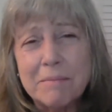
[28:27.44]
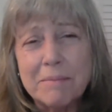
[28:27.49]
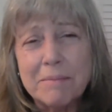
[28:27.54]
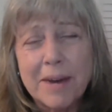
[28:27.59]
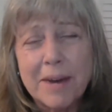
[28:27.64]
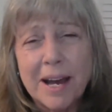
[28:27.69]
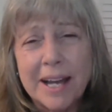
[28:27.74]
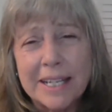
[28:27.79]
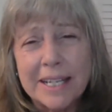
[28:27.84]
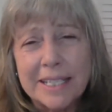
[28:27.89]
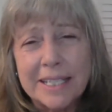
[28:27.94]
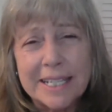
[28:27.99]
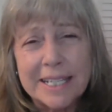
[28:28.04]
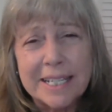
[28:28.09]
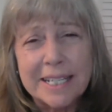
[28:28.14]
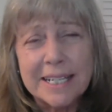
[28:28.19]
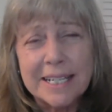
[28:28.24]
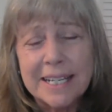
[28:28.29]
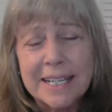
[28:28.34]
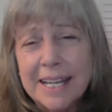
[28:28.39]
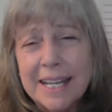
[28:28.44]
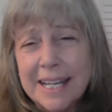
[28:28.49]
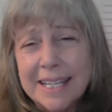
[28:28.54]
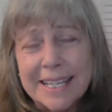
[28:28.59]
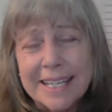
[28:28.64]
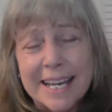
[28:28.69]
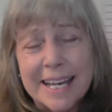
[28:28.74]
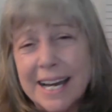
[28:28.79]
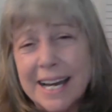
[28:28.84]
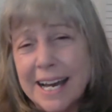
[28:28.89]
idea.
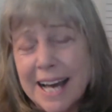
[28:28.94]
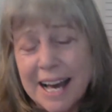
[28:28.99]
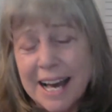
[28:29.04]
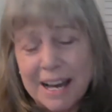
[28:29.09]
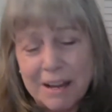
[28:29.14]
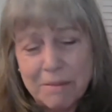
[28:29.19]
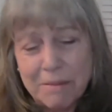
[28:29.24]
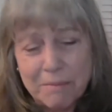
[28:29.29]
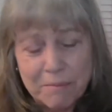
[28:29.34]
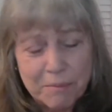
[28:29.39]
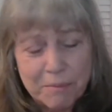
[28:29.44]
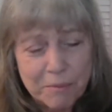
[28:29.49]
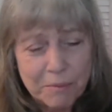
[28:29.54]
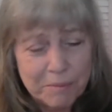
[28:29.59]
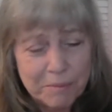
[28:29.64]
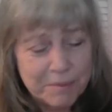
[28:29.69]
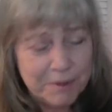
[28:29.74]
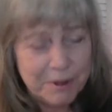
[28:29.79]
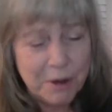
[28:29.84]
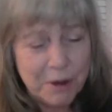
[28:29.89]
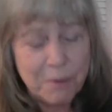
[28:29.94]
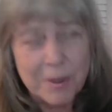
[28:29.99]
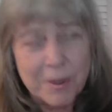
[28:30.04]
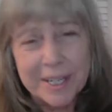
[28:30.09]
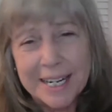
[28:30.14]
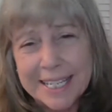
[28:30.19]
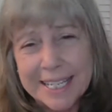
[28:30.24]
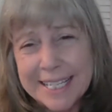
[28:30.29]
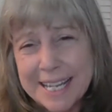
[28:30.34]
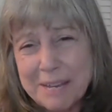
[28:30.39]
Yeah, what
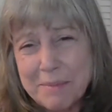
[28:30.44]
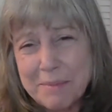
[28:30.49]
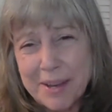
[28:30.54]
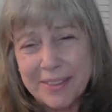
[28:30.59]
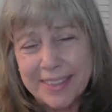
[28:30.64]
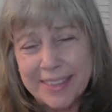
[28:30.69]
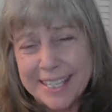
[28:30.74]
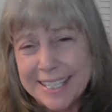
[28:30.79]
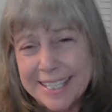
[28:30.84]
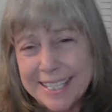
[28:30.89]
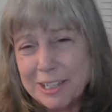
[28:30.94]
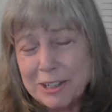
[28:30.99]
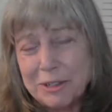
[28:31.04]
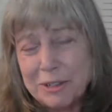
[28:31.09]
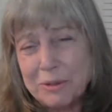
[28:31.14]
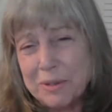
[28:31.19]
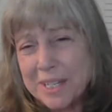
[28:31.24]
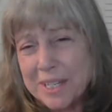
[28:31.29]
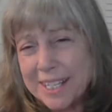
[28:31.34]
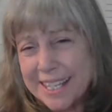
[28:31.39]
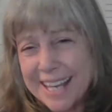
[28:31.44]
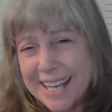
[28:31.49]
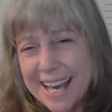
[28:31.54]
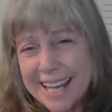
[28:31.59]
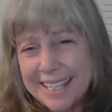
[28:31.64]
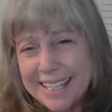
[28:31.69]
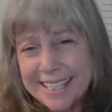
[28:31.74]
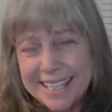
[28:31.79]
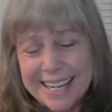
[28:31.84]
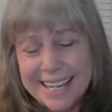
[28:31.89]
I say about this too is
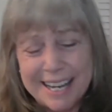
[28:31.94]
that